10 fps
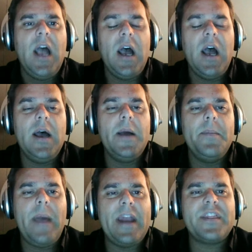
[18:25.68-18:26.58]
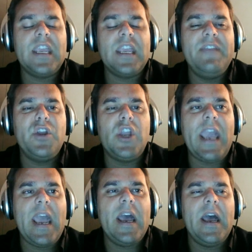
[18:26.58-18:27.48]
And I think if you can
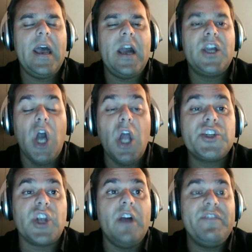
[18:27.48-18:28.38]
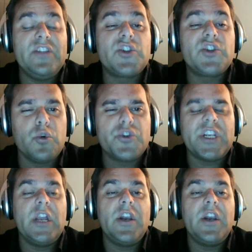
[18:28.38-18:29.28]
get a culture of
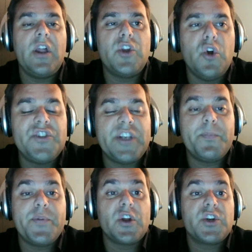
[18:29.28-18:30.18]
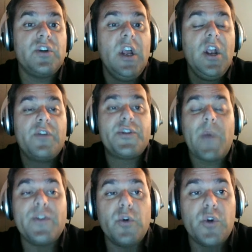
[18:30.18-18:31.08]
insourcing and content production
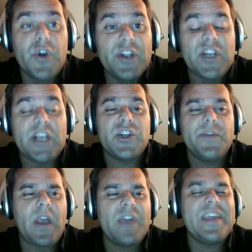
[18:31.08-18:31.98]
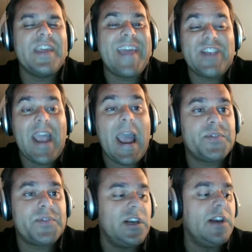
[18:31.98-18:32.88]
throughout the organization, I think that's
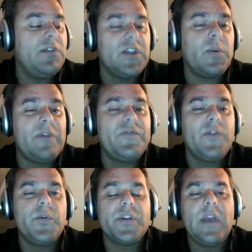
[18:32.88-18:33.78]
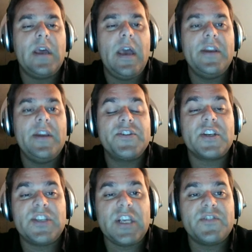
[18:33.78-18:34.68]
absolutely the way forward and a
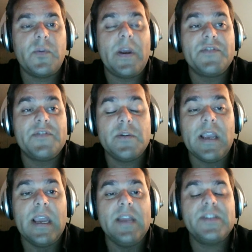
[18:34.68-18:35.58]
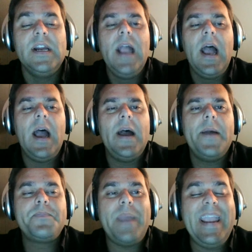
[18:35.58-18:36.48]
successful way of doing it.
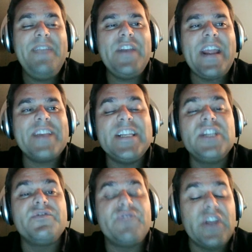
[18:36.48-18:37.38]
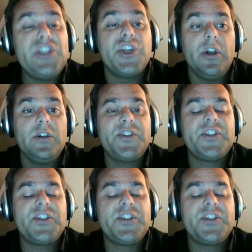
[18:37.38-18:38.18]
But even as individuals,